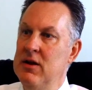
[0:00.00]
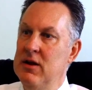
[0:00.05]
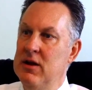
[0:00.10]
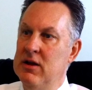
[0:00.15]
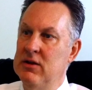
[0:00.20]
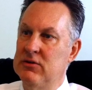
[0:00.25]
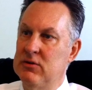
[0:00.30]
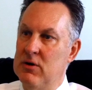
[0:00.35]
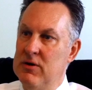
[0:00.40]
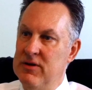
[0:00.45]
And
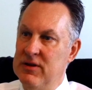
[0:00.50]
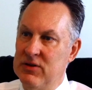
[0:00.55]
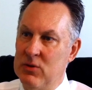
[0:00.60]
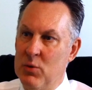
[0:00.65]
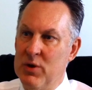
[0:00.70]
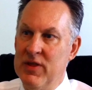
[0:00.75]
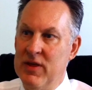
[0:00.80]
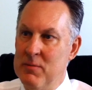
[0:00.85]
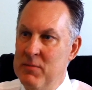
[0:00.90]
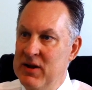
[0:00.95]
so I think the
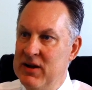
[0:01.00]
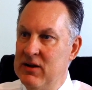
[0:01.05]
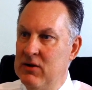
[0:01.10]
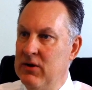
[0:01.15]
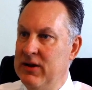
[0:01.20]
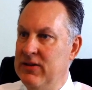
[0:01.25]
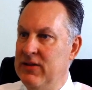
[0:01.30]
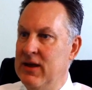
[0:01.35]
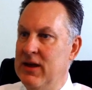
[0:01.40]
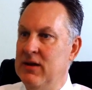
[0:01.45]
way to
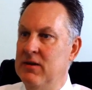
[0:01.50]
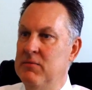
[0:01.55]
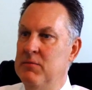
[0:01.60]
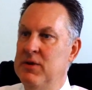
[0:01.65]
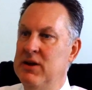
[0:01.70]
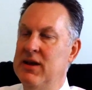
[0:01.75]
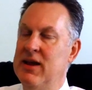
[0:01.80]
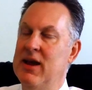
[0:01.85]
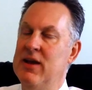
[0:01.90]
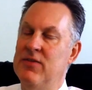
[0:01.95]
mitigate that,
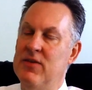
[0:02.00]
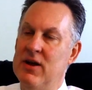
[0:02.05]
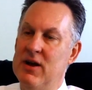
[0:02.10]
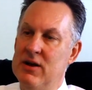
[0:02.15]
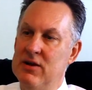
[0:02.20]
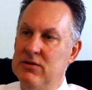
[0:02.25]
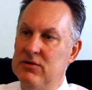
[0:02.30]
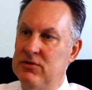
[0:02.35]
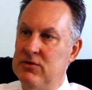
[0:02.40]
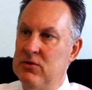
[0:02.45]
mitigate that
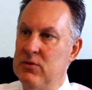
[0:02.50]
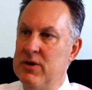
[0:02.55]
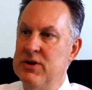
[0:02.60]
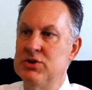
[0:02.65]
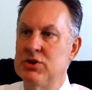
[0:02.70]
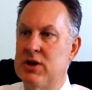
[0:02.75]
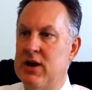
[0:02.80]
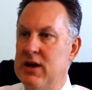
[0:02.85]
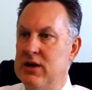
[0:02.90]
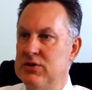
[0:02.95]
is through
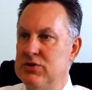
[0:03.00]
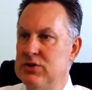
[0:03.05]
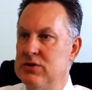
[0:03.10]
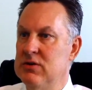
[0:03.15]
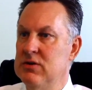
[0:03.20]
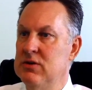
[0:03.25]
education.